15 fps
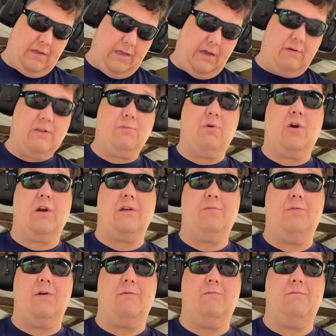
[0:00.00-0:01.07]
how it's marked,
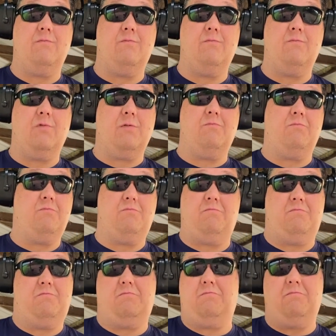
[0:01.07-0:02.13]
but we're
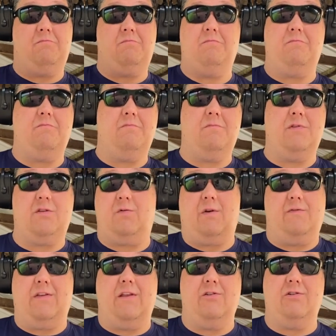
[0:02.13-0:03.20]

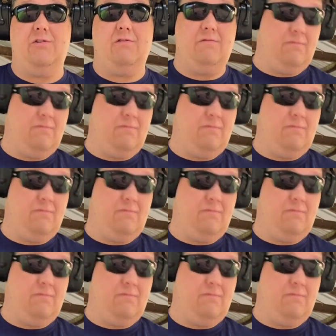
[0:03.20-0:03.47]
12 gauge.